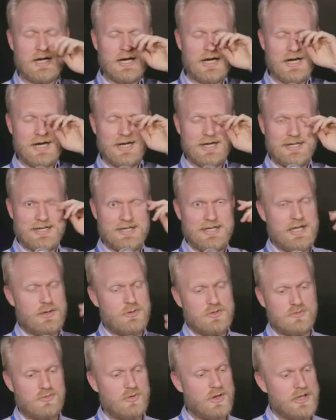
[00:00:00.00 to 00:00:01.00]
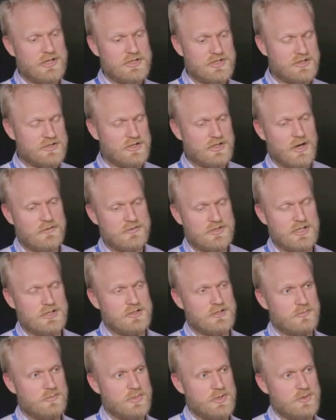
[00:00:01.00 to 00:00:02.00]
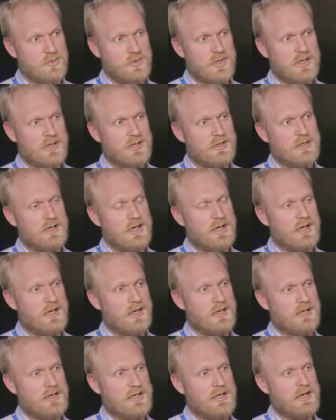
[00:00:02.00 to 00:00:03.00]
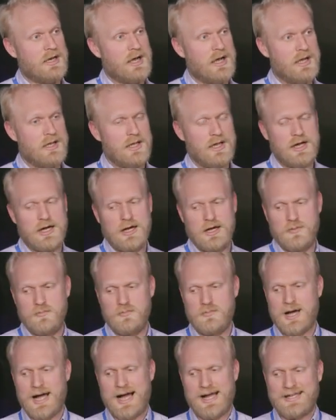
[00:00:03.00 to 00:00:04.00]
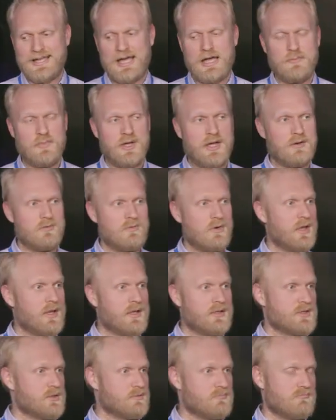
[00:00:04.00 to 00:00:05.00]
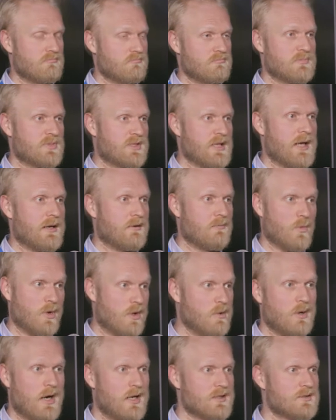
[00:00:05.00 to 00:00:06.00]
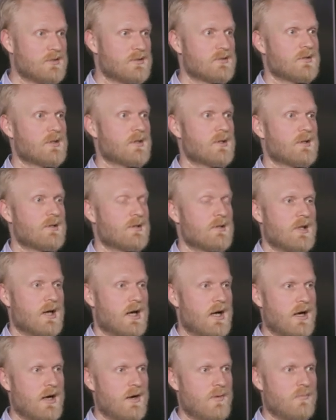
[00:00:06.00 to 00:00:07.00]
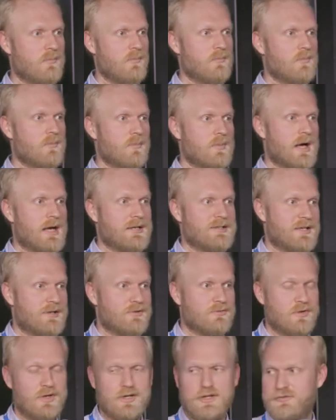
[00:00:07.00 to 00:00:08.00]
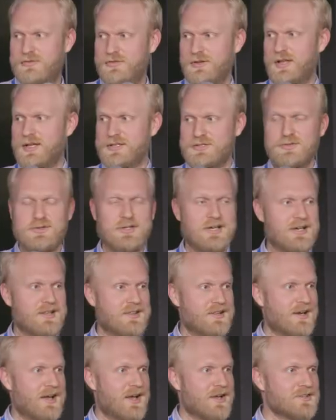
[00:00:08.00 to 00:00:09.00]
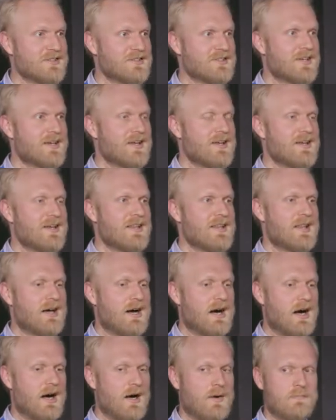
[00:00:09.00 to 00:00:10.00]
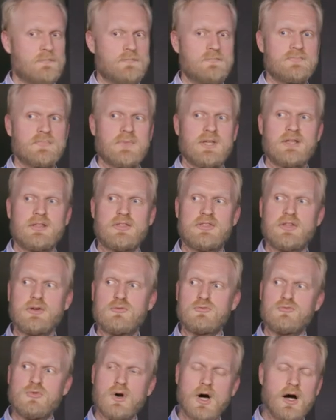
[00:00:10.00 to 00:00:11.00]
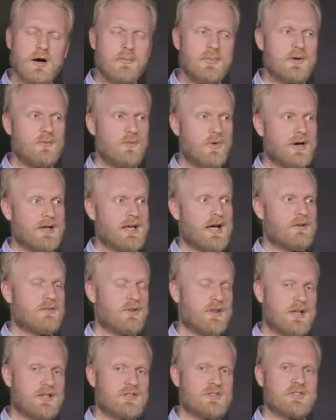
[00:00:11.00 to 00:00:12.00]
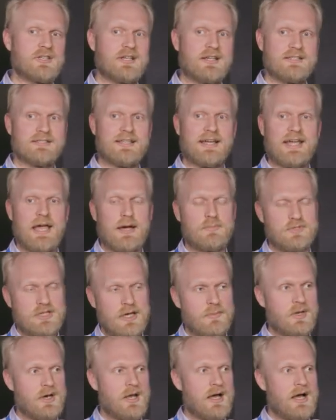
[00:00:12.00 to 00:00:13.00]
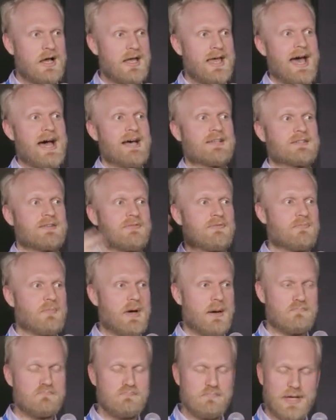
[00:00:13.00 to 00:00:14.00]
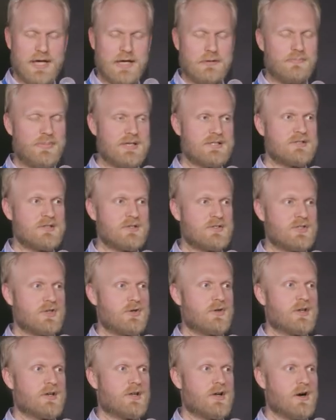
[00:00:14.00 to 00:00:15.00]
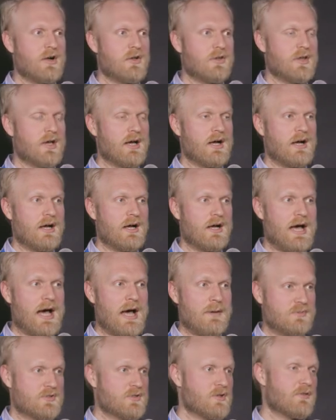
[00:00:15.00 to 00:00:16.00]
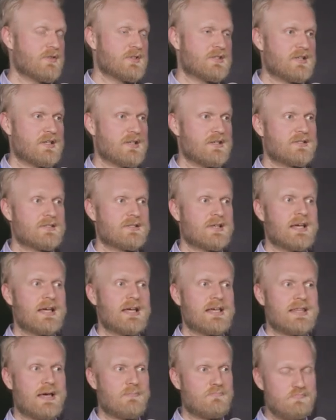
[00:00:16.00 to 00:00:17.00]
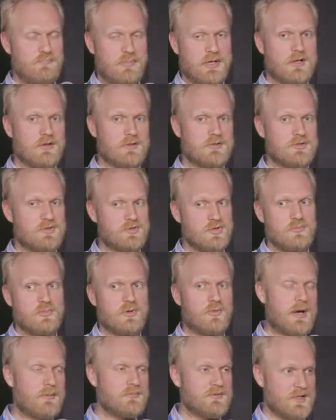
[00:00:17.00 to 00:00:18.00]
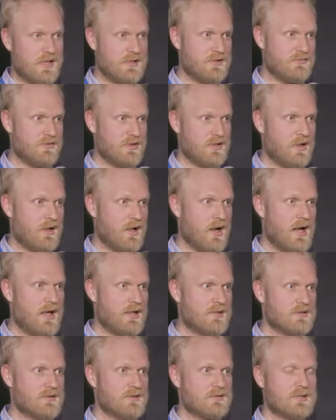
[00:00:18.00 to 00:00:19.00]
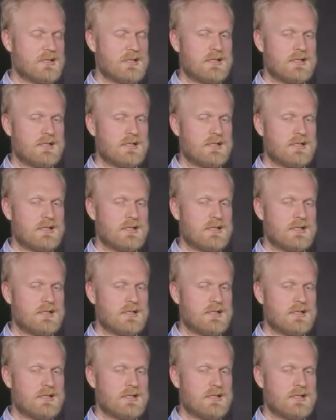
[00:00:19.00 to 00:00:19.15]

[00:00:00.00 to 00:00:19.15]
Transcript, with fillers: uh, it was really just a conversation between uh, he and I. Um, I came in really just saying WordPress. Um, it didn't really feel like doing anything else. Um, the rub and where it got really interesting is that Capgemini has a, a big business unit called uh, App Services that builds Drupal websites for clients